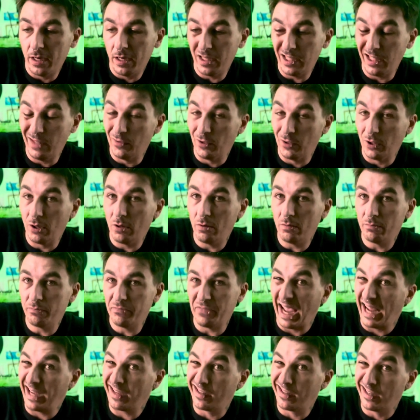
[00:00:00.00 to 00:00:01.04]
even though
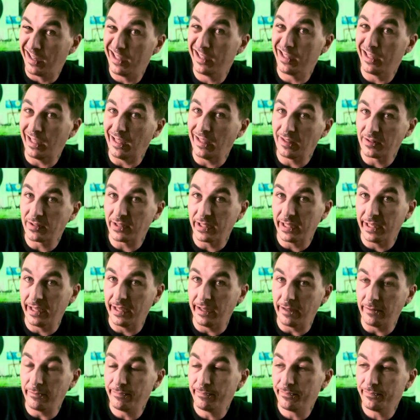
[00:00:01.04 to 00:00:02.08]
that kind of is
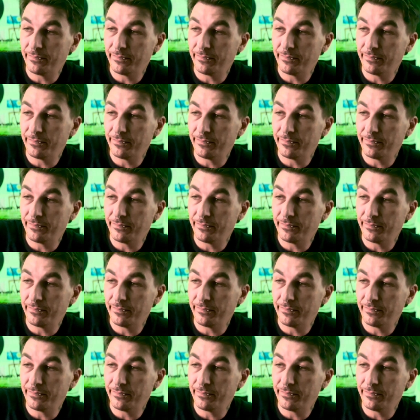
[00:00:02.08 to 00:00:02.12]
it.